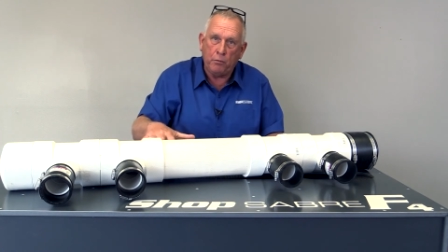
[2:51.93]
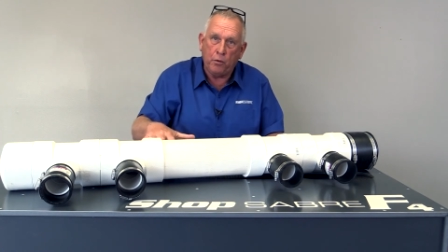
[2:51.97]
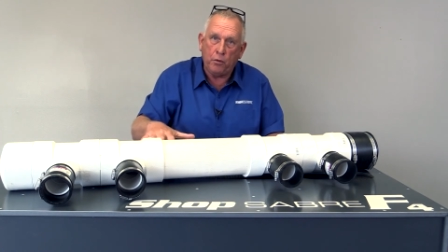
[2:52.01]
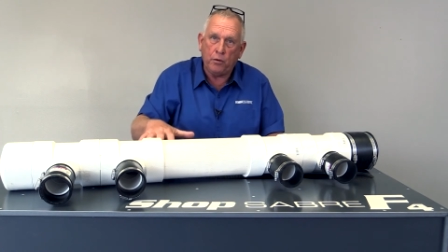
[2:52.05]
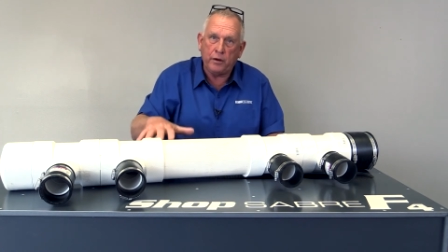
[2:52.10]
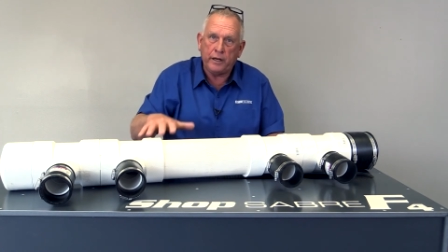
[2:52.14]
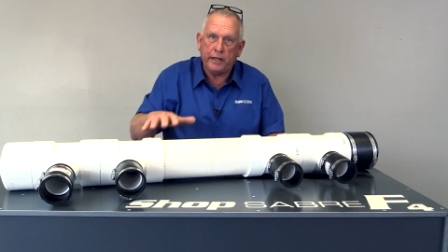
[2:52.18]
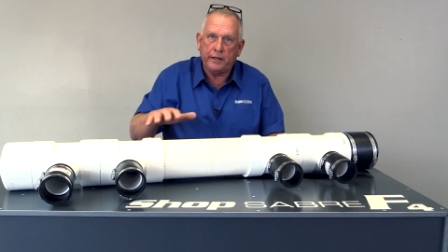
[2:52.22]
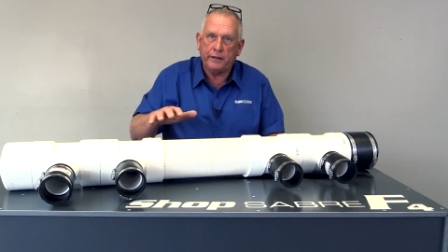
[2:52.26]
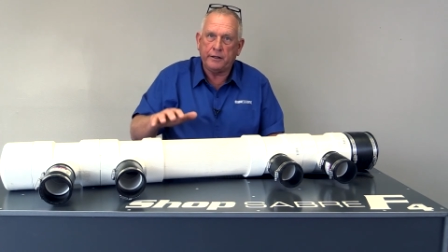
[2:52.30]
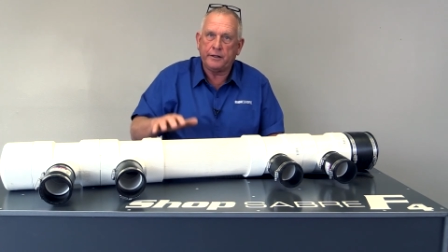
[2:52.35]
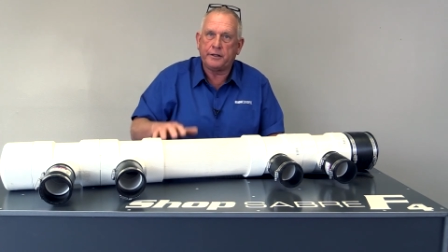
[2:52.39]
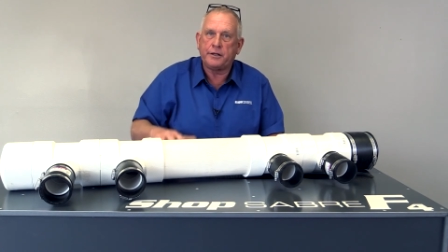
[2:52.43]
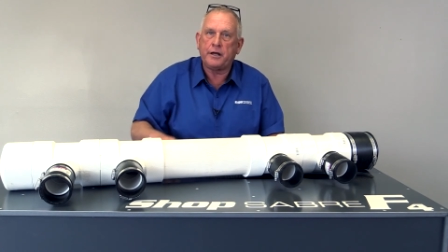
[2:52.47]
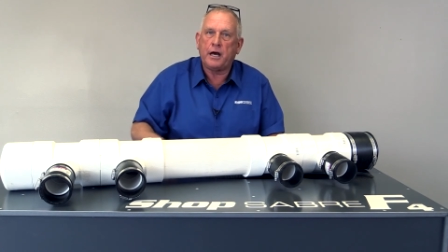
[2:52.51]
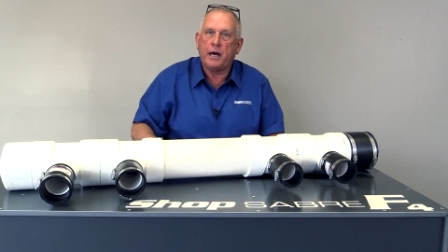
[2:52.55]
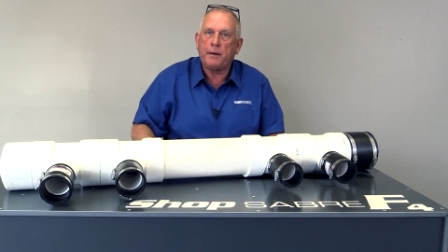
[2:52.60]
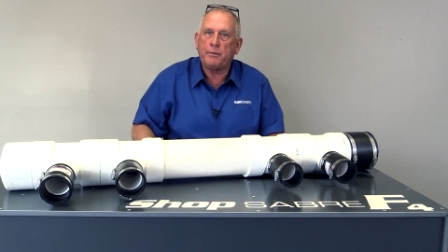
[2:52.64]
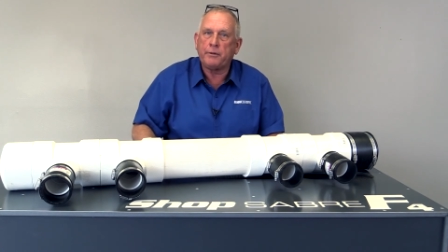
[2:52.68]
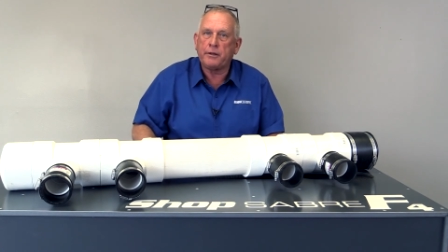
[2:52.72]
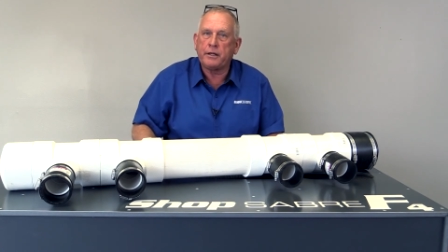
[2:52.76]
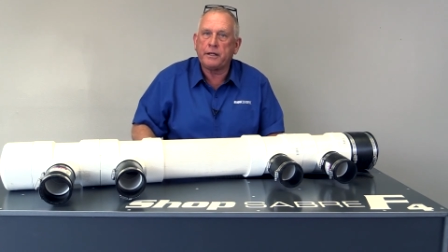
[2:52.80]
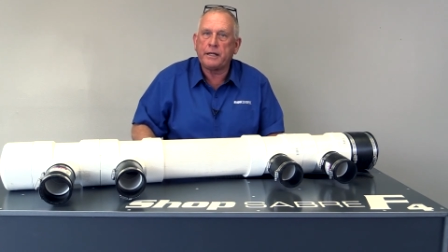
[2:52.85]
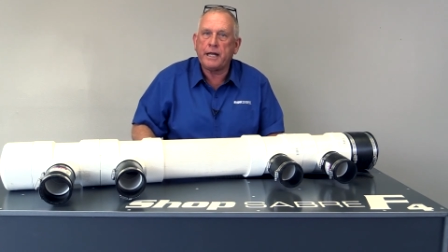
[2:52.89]
board and the
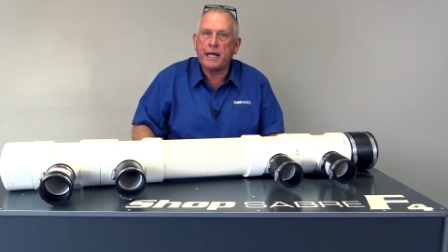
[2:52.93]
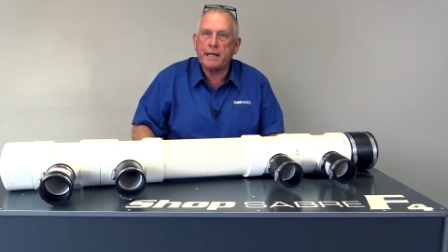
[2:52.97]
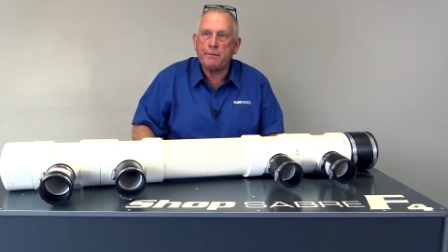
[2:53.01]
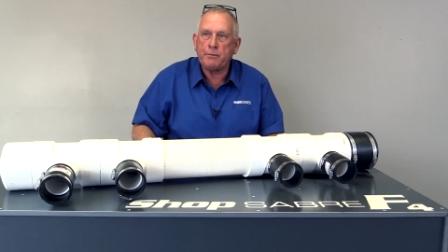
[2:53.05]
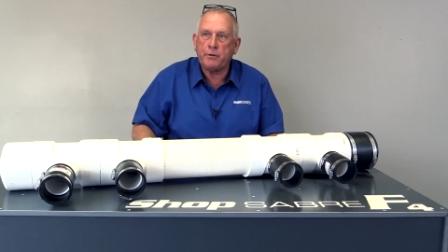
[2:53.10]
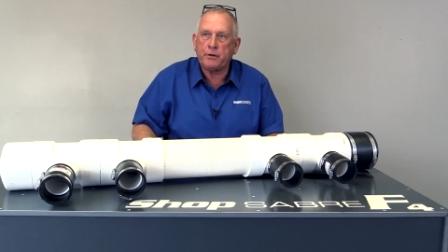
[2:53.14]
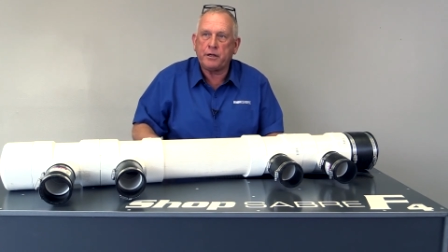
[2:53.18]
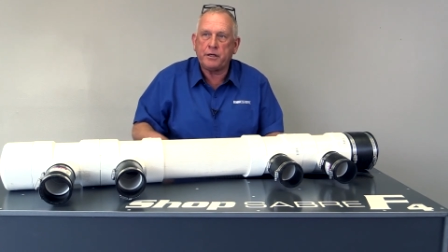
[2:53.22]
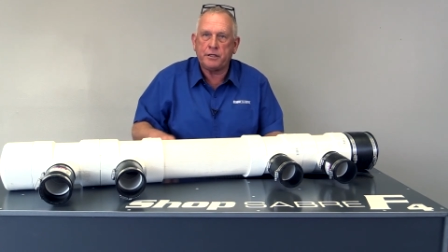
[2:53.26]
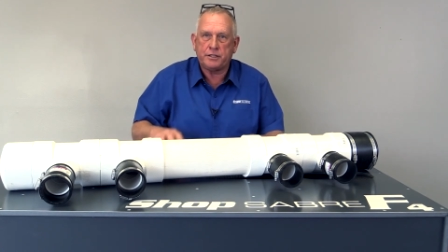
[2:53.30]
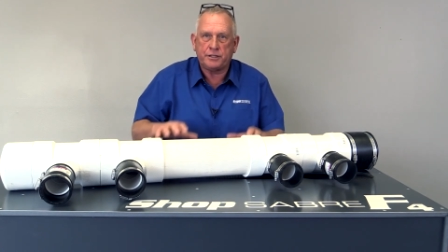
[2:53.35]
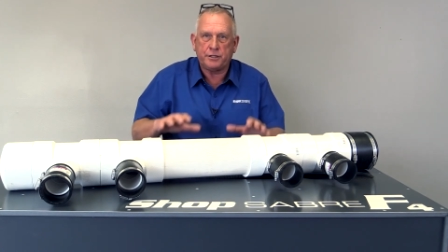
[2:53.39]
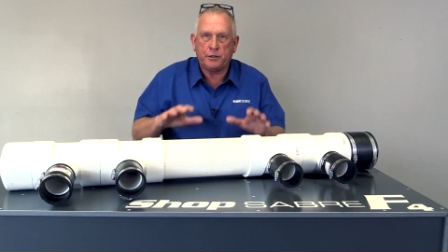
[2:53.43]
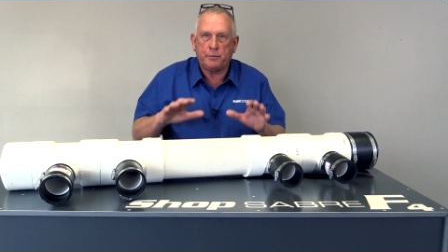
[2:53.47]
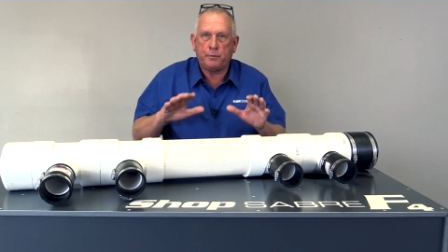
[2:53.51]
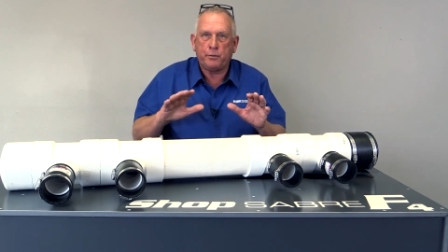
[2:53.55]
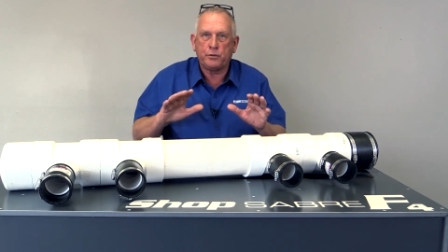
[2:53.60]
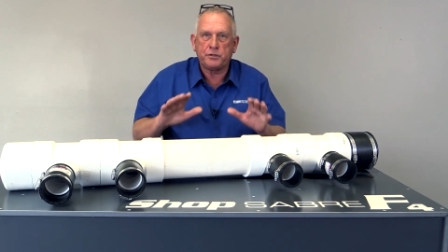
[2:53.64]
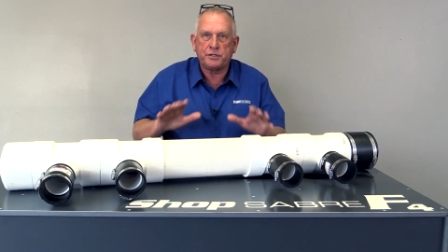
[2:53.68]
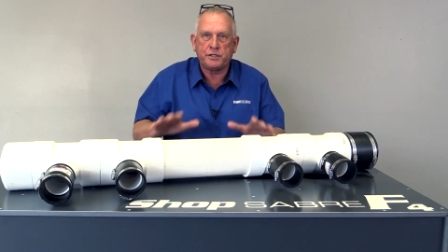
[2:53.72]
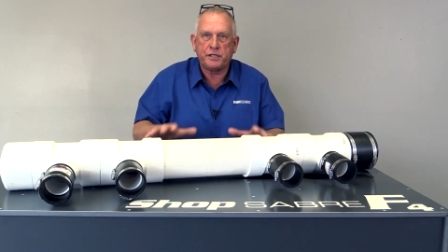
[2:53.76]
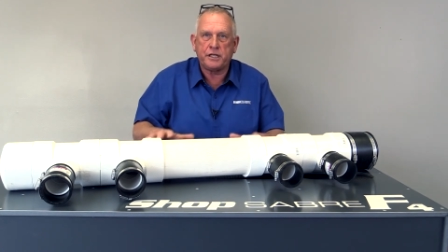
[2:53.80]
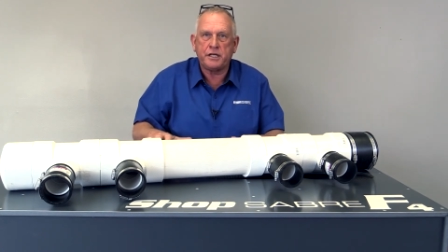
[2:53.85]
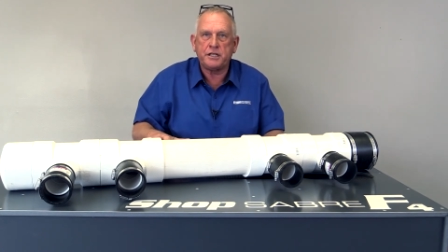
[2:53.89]
top of the table because they're
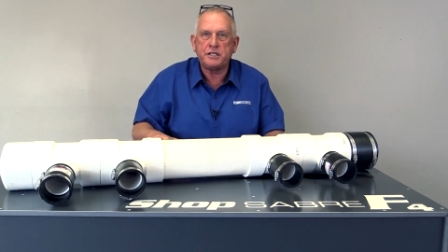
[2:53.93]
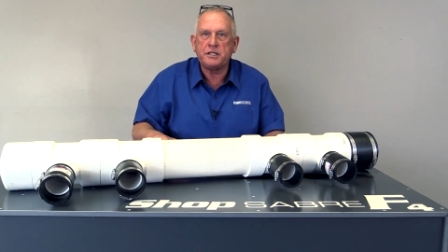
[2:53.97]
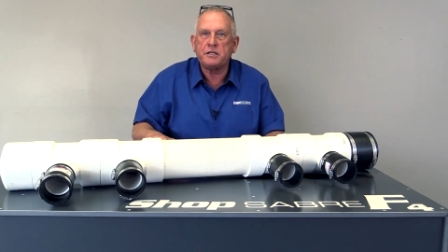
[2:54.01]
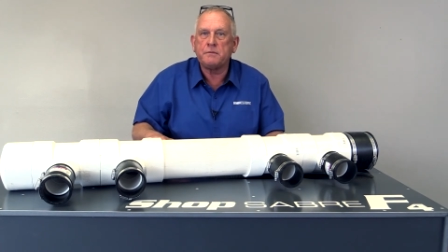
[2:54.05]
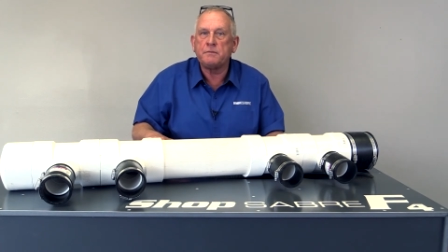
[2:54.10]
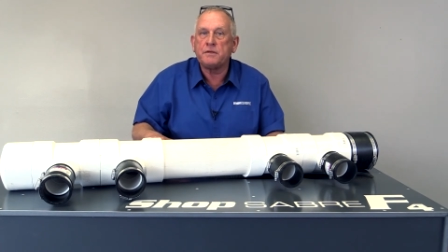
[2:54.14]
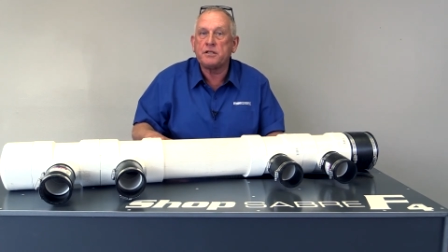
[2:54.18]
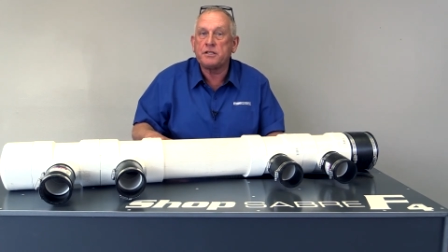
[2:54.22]
precision